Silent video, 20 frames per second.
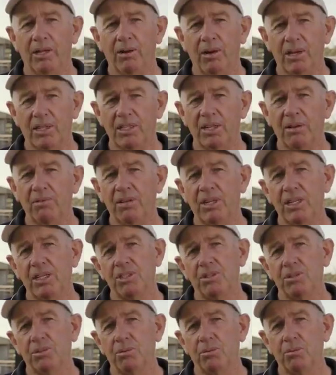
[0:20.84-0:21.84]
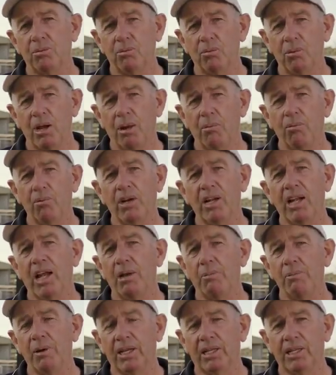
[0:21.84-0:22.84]
their activities
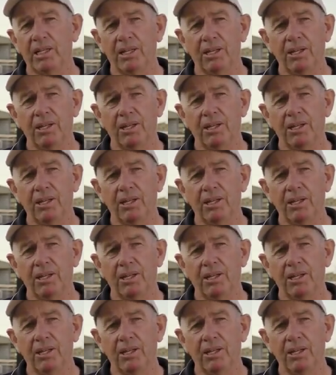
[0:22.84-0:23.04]
relayed back to